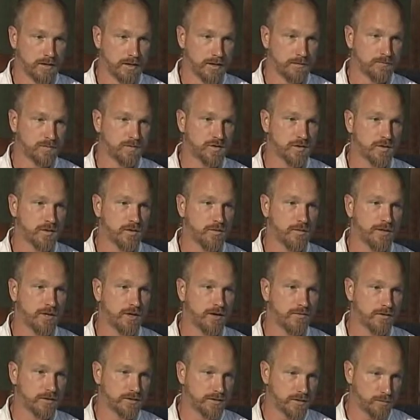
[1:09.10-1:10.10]
Okay, so we
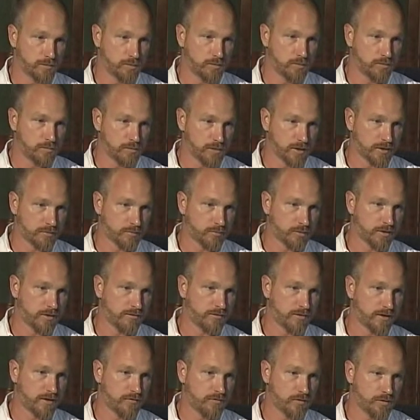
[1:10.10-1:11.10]
have our typical blood
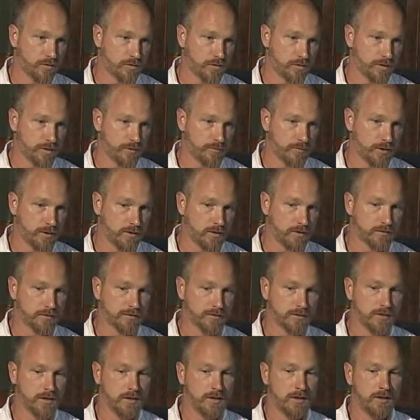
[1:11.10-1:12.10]
profile for 30
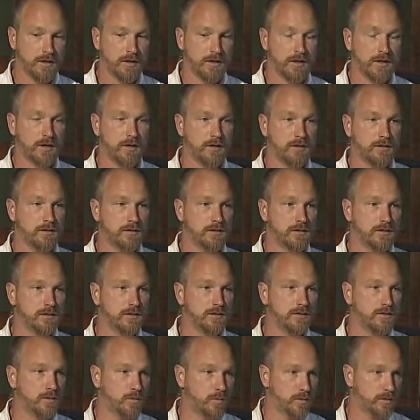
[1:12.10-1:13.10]
bucks, and
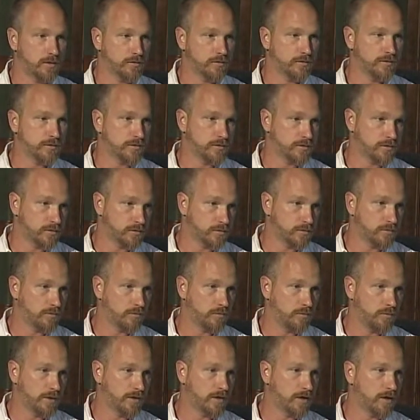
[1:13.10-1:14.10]
then the Wellness Center,
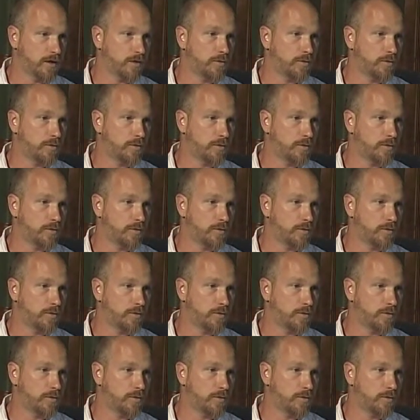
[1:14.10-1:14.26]
we